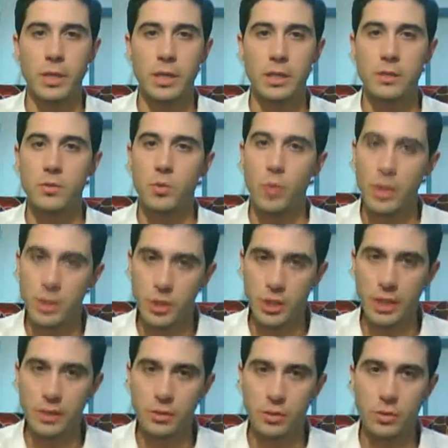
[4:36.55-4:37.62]
It's quite
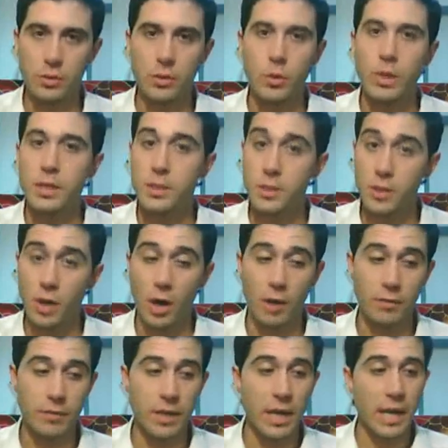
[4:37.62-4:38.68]
gentle, quite
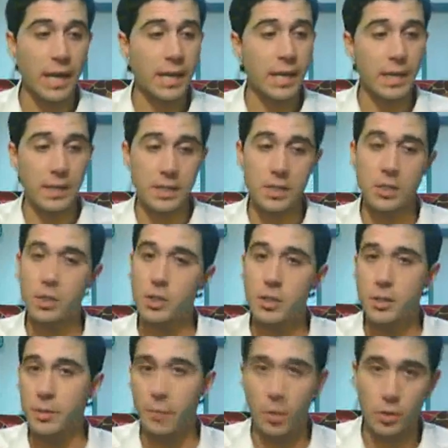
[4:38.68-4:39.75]
soft. And again, this is just
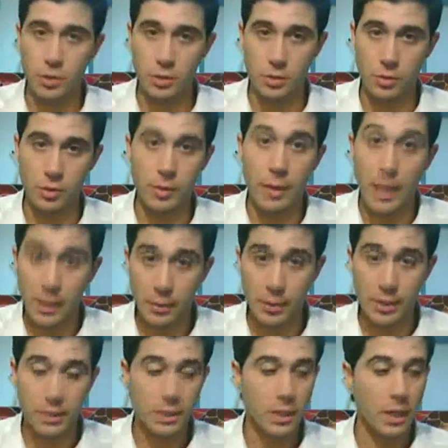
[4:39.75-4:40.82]
an emulsion cream
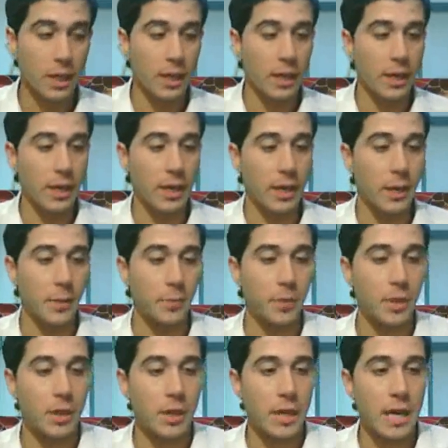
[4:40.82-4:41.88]
anyway.
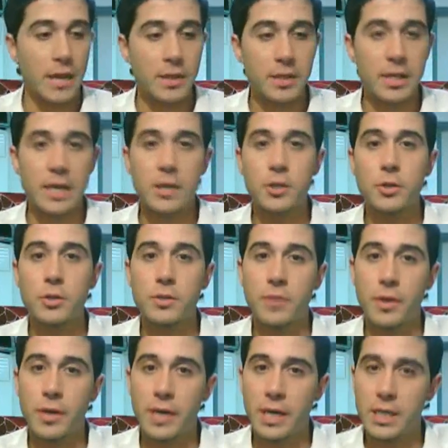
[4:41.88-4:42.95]
And the texture is
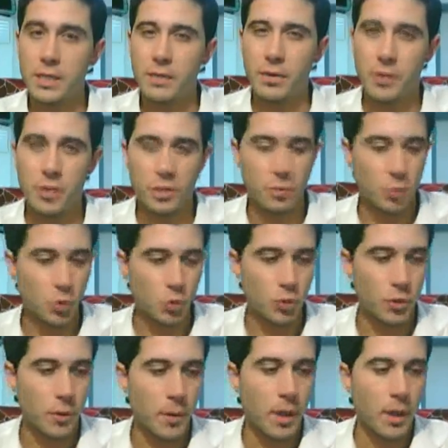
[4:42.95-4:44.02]
very nice, very smooth.
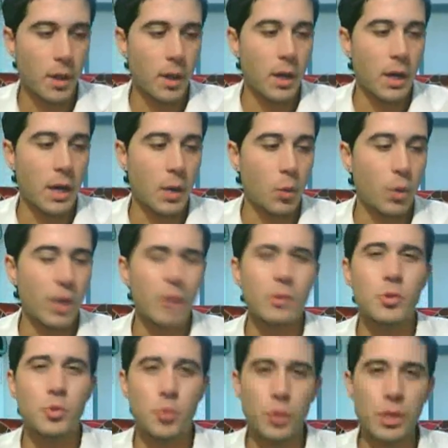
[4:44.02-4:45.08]
What I
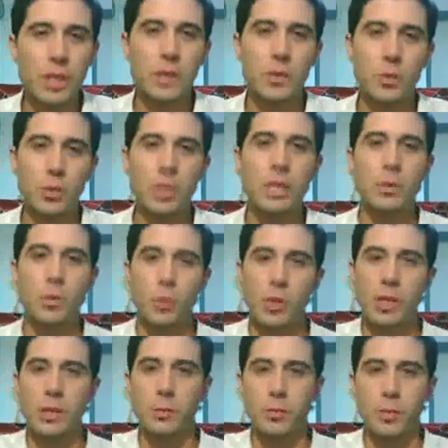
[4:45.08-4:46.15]
was really, really,
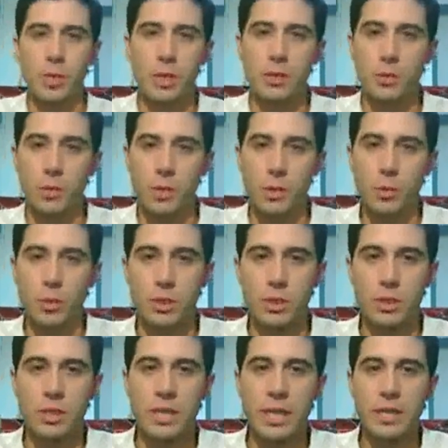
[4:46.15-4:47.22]
really impressed with was
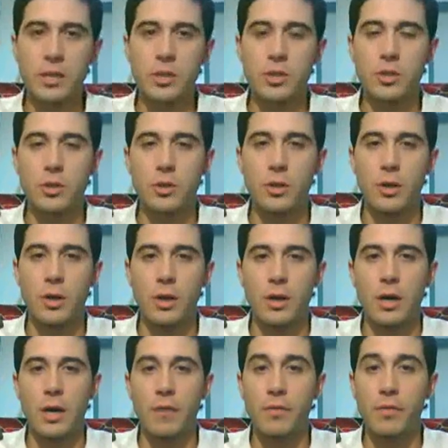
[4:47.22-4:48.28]
the texture
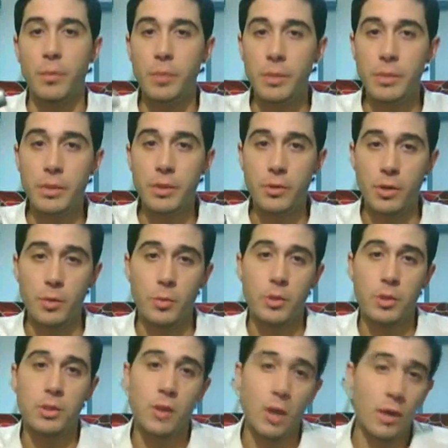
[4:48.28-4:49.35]
of the BB cream,
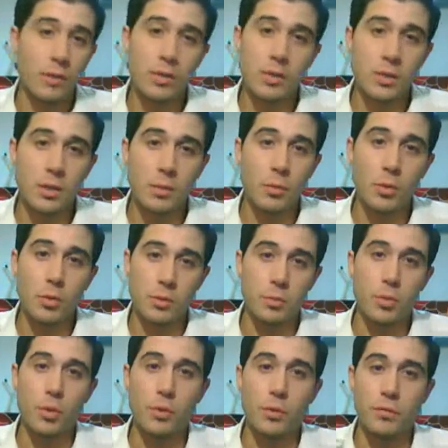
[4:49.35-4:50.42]
which is obviously the most
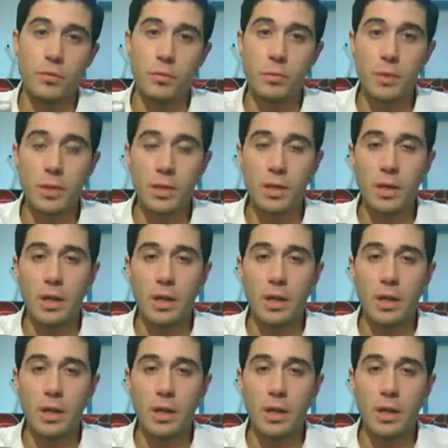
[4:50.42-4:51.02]
important for me.